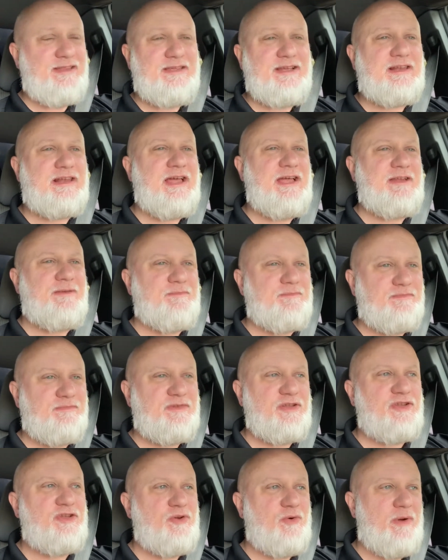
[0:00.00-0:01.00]
to Clayton
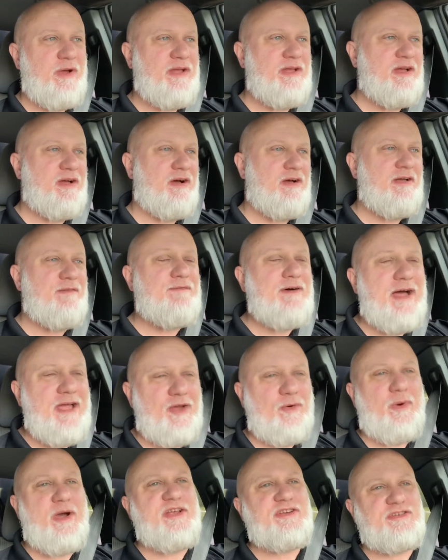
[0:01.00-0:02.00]
to do a
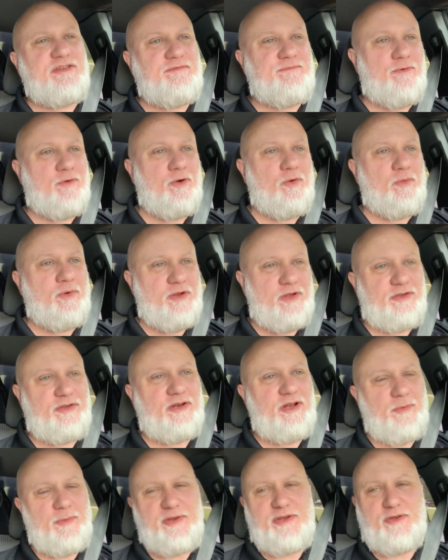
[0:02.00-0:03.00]
evaluation for a realtor
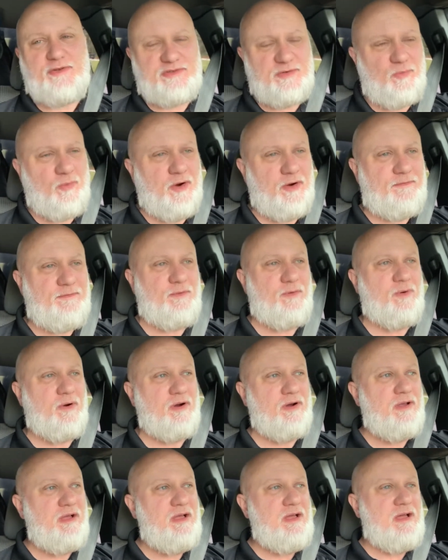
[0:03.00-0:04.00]
that we do some work
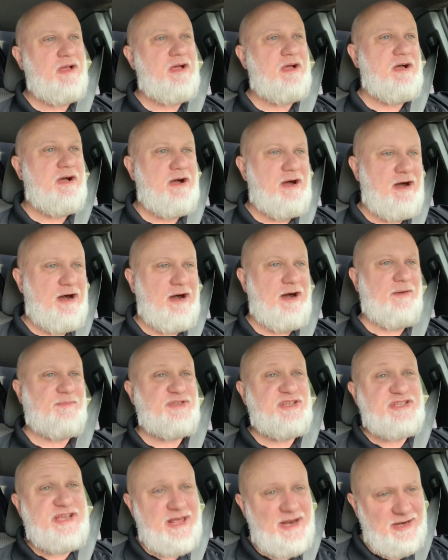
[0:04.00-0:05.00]
for.
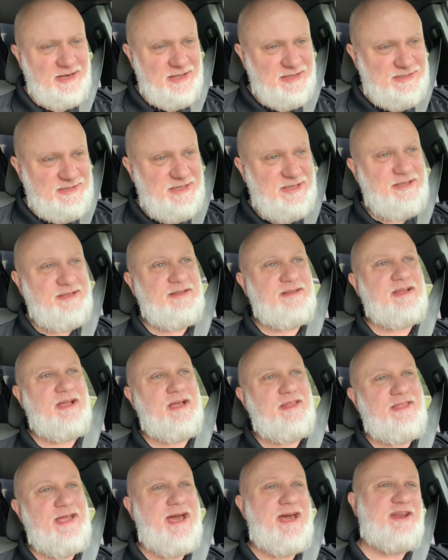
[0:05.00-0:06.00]
She's got a listing.
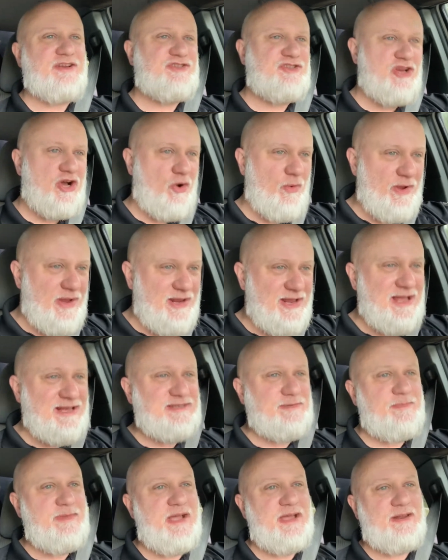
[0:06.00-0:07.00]
They had a showing and got
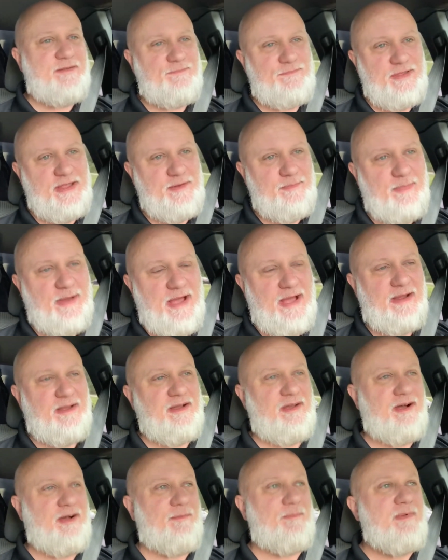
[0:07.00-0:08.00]
some negative feedback.
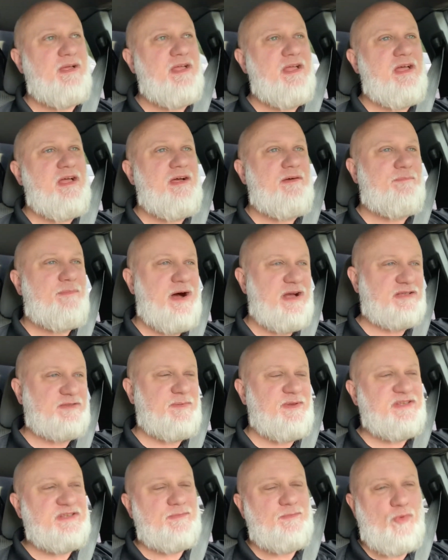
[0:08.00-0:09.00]

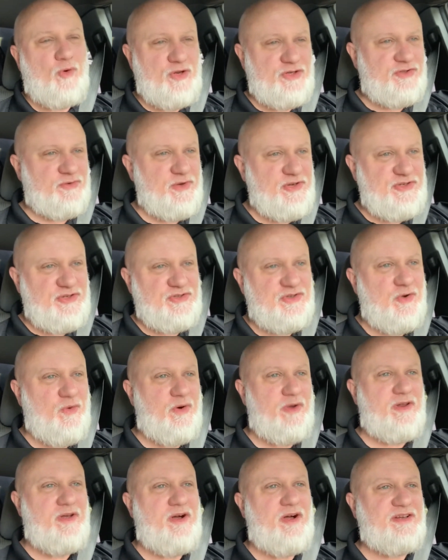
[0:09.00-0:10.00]
Possibly some moisture issues
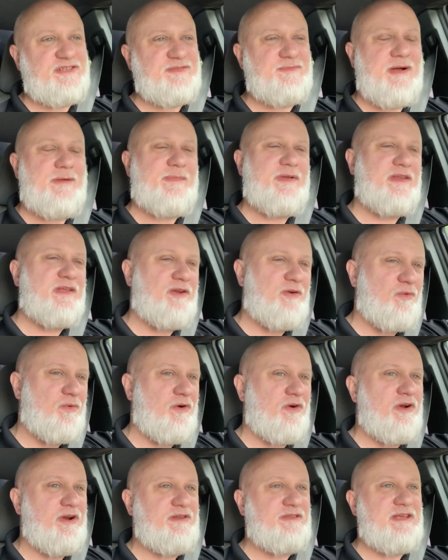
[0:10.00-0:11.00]
going on. She might be a little
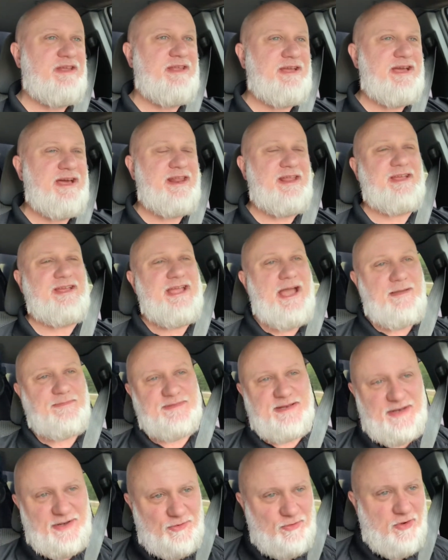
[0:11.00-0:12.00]
worried that they got a
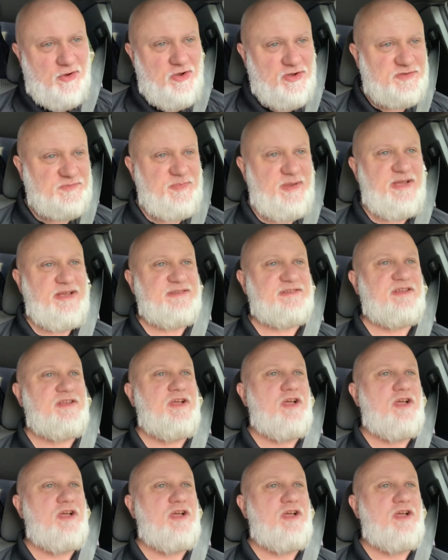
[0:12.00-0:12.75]
capsule in the crawl space.